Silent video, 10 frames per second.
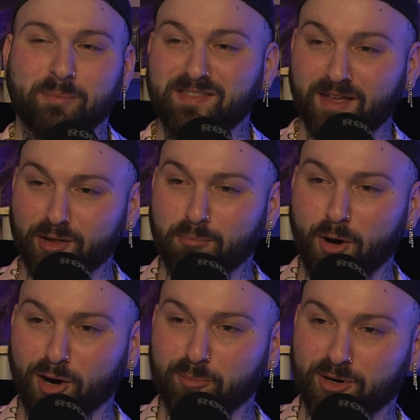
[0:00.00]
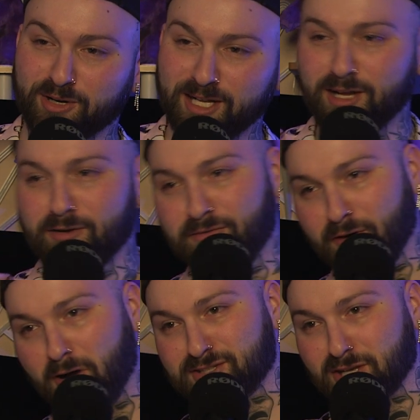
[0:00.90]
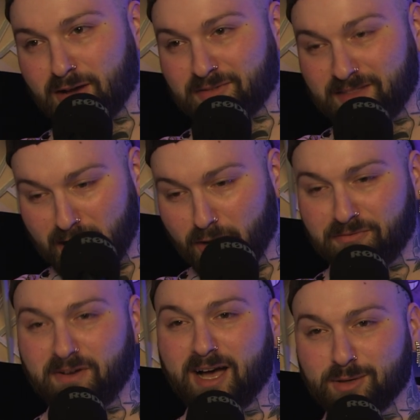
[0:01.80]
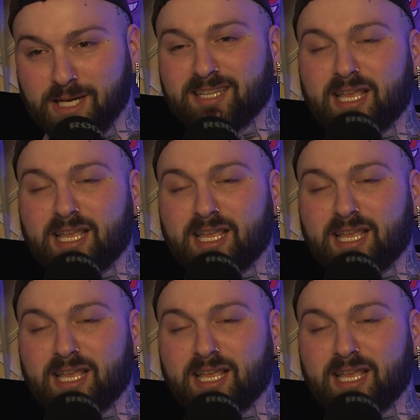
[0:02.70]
And then the marble falls off, and they all fell.